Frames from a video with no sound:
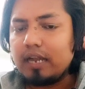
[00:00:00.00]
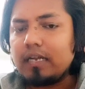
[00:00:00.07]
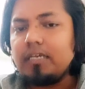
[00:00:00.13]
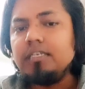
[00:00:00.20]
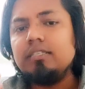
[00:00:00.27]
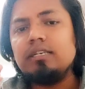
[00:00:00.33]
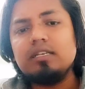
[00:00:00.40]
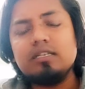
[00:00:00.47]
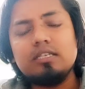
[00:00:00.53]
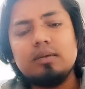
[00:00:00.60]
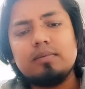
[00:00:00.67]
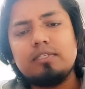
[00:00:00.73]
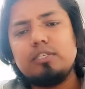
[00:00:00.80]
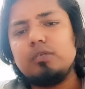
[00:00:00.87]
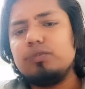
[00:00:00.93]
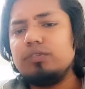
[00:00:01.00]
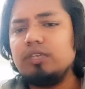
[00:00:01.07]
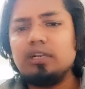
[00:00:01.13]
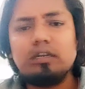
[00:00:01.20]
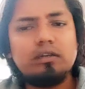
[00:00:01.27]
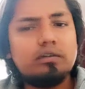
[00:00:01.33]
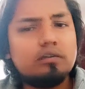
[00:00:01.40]
addition,
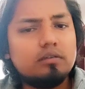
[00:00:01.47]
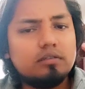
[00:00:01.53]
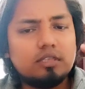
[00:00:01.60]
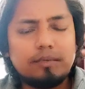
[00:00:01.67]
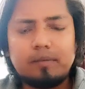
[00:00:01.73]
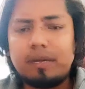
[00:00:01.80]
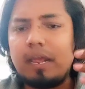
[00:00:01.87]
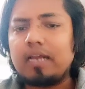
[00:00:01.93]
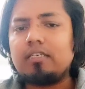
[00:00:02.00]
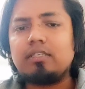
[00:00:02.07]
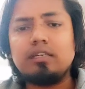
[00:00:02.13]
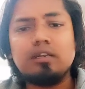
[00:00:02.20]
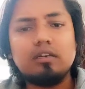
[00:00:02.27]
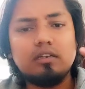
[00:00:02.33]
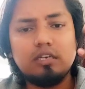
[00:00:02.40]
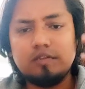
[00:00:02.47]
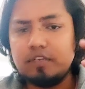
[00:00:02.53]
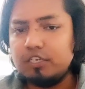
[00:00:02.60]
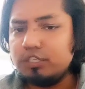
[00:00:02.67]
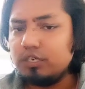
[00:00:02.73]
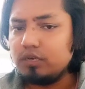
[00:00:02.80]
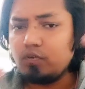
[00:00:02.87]
substitution, subtraction,
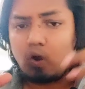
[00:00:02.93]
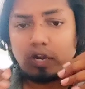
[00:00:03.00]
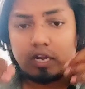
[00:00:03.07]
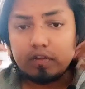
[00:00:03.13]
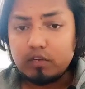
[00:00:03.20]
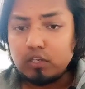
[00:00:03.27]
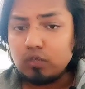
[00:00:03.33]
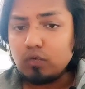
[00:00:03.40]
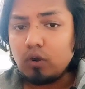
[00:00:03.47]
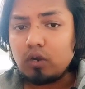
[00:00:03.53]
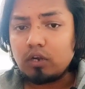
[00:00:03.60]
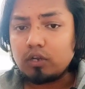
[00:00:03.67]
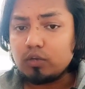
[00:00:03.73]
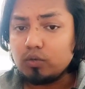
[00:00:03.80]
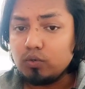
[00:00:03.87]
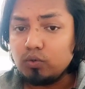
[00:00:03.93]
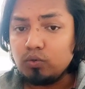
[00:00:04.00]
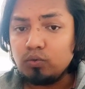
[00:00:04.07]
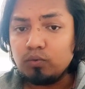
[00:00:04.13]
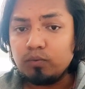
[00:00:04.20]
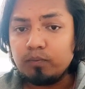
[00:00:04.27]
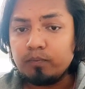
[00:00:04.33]
division, whatever you want, you
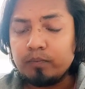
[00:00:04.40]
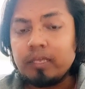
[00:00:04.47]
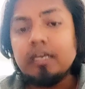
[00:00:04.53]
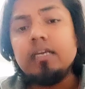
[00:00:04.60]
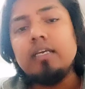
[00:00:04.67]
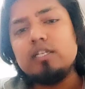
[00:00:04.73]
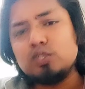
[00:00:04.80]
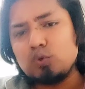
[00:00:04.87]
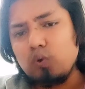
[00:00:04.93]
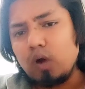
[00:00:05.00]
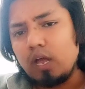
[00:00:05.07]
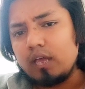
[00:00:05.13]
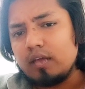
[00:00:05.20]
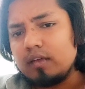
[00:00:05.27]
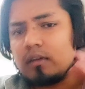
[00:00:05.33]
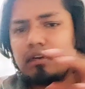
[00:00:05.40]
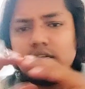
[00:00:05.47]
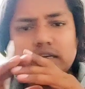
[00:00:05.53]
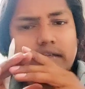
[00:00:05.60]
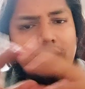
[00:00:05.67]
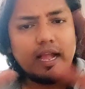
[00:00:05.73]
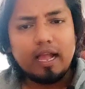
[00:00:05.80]
do. Square,
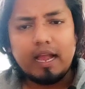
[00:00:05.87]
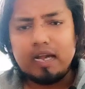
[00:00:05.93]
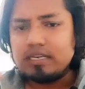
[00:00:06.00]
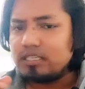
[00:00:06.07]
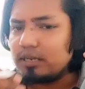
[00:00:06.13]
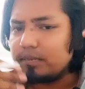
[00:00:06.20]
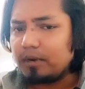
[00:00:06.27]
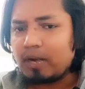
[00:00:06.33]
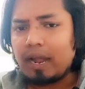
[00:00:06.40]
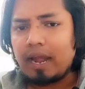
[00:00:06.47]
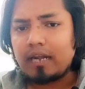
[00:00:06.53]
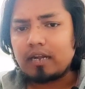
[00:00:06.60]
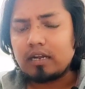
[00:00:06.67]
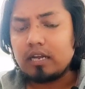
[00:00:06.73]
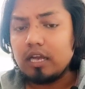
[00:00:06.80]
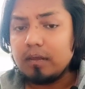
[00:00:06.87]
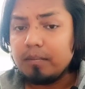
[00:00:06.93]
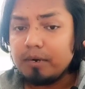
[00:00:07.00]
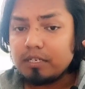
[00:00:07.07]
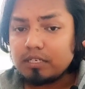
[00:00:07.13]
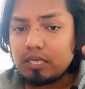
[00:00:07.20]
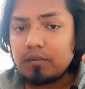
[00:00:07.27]
add, subtract,
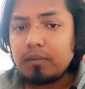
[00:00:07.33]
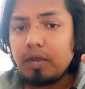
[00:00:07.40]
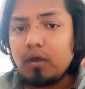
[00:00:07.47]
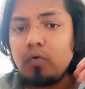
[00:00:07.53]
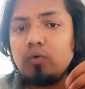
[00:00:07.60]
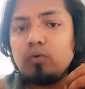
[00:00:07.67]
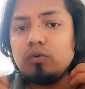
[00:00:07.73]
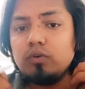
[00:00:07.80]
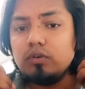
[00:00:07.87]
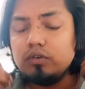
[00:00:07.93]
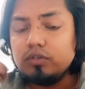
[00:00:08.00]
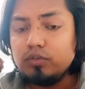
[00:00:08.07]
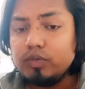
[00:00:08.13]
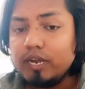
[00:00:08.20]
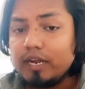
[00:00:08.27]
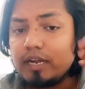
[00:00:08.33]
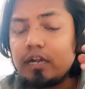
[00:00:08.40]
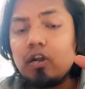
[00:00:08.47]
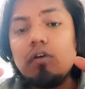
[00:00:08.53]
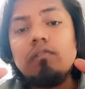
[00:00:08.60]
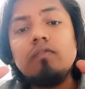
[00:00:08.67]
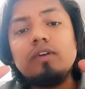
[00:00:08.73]
but somehow you get
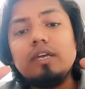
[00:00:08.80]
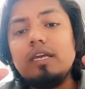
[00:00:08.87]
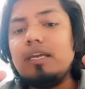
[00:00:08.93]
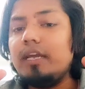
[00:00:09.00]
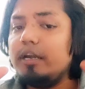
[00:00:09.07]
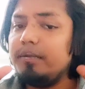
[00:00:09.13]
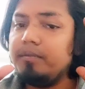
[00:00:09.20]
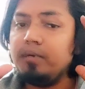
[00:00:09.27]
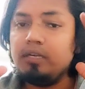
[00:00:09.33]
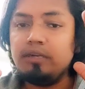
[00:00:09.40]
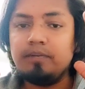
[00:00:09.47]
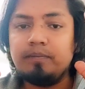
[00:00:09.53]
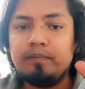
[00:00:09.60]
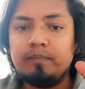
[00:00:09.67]
rid of A and B.